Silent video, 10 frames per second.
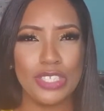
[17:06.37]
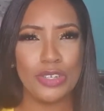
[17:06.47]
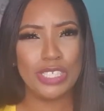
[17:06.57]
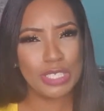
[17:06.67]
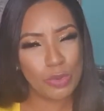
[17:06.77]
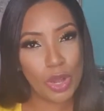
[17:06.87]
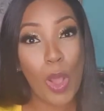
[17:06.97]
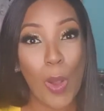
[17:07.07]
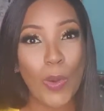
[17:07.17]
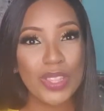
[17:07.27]
You just want to
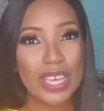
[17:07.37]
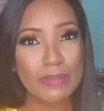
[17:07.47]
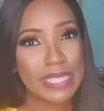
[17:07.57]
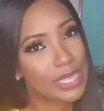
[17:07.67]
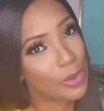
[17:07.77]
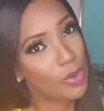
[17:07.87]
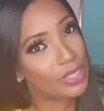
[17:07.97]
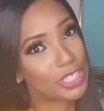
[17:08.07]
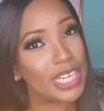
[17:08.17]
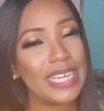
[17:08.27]
hold them and say,
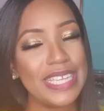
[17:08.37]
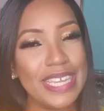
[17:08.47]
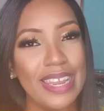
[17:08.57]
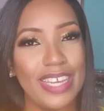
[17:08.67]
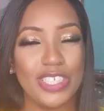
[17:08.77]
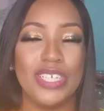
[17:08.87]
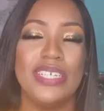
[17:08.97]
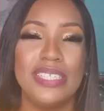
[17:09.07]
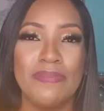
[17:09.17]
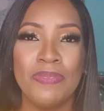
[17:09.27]
gosh, clean your lashes.